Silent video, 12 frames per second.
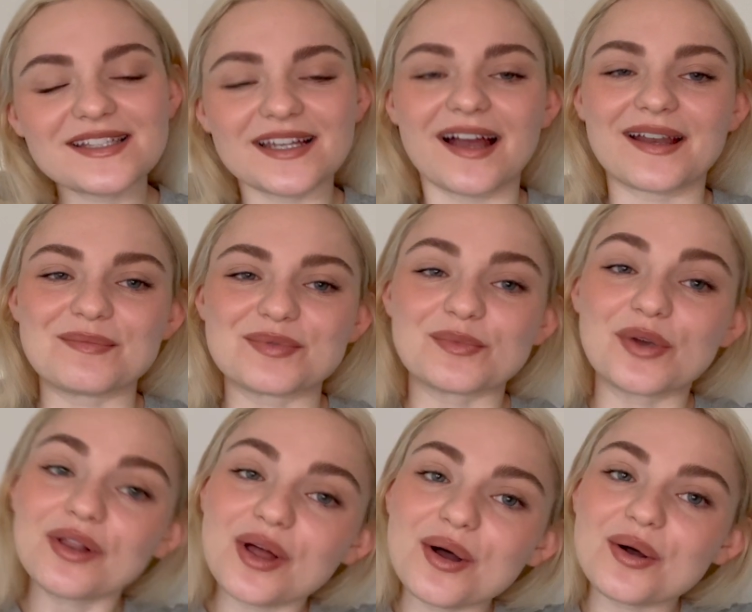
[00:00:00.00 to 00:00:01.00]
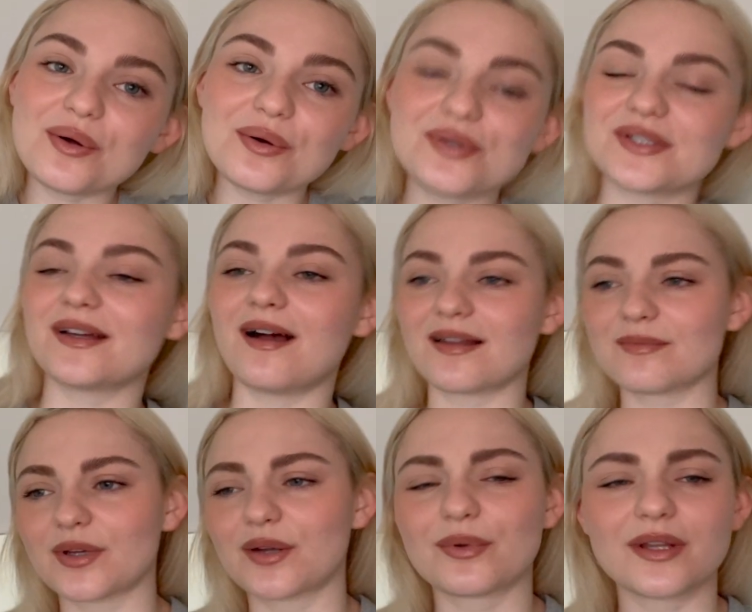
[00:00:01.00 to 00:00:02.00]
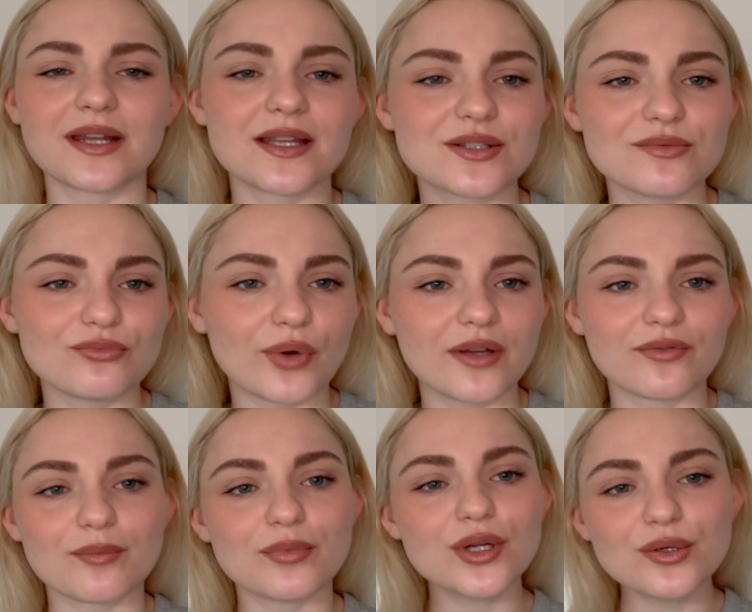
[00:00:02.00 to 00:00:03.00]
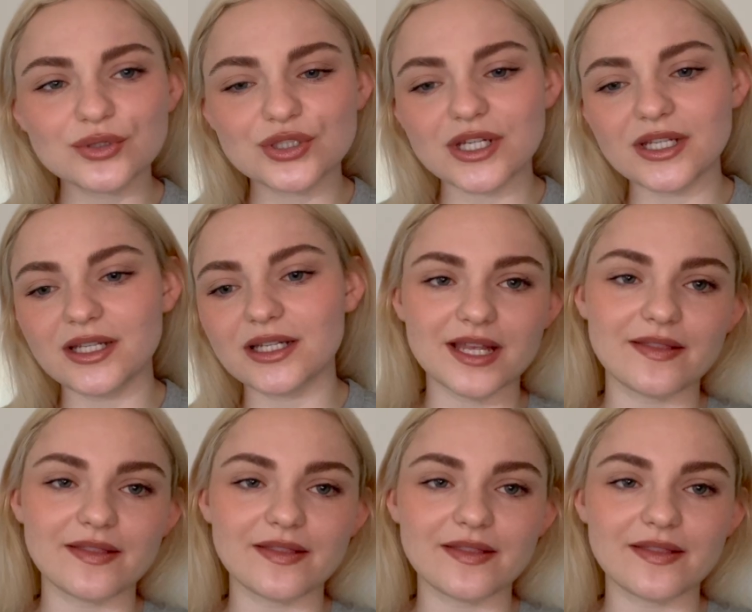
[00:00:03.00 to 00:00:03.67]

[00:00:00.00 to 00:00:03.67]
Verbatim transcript: I got him some clothes. I got him like a really nice ring from Gucci,